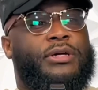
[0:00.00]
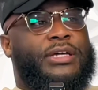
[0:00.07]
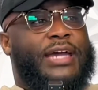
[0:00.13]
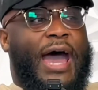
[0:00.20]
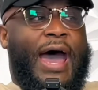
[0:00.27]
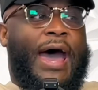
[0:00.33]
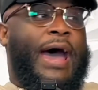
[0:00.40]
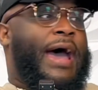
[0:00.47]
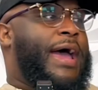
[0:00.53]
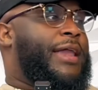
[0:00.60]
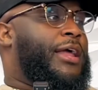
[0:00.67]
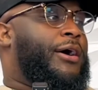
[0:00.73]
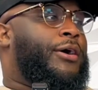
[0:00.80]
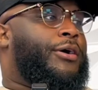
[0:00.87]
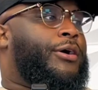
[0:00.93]
guide,
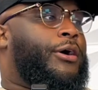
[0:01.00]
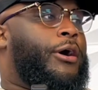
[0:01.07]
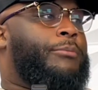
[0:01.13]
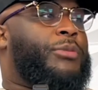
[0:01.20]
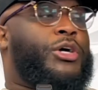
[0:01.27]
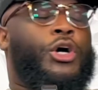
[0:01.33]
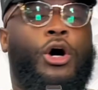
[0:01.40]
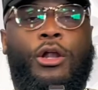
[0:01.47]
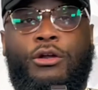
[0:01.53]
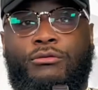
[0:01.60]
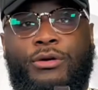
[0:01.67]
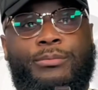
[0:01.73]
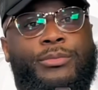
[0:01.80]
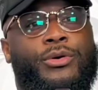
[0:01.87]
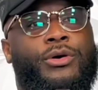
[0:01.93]

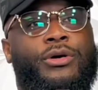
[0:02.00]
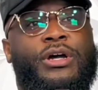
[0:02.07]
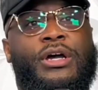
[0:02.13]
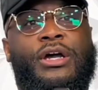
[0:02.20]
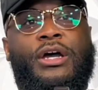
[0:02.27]
coloring book.